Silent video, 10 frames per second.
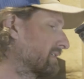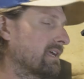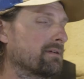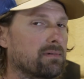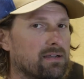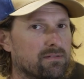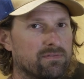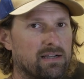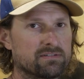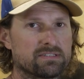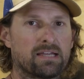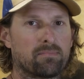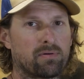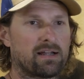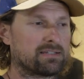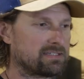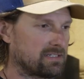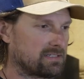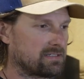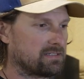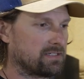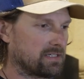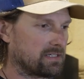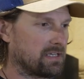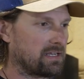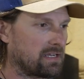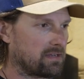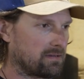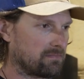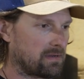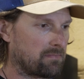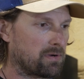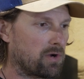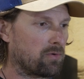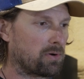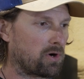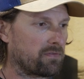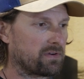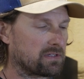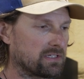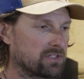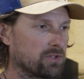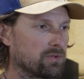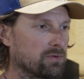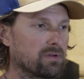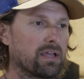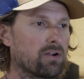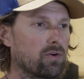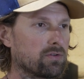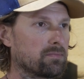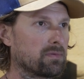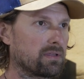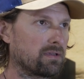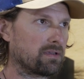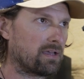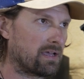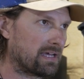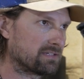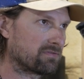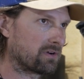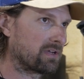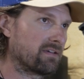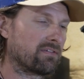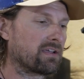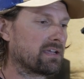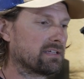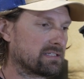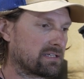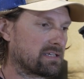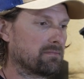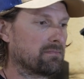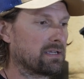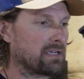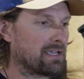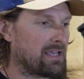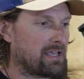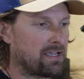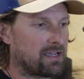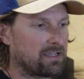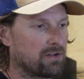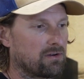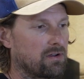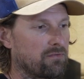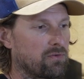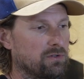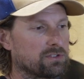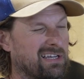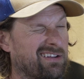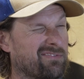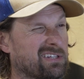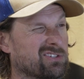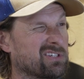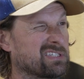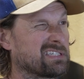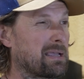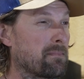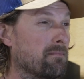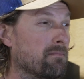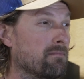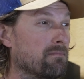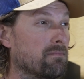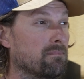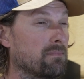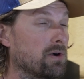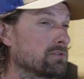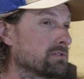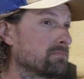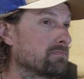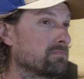kind of my 5-step process to getting my bow perfectly tuned and ultimately as forgiving as it can be. You know, unfortunately, I'd venture to say most